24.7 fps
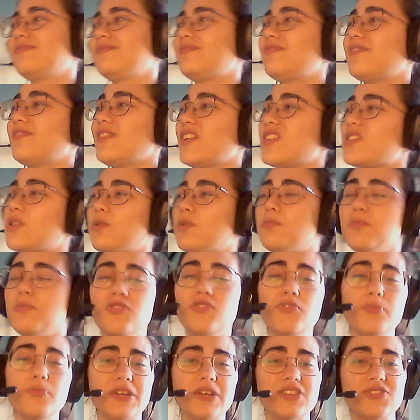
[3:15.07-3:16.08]
It's her
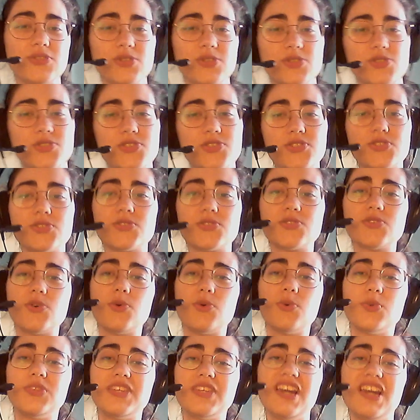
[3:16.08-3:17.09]
movement, it's
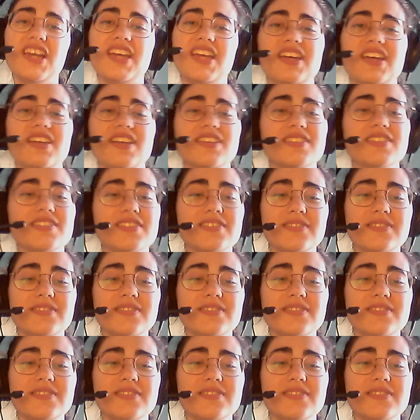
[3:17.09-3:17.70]
so delicate.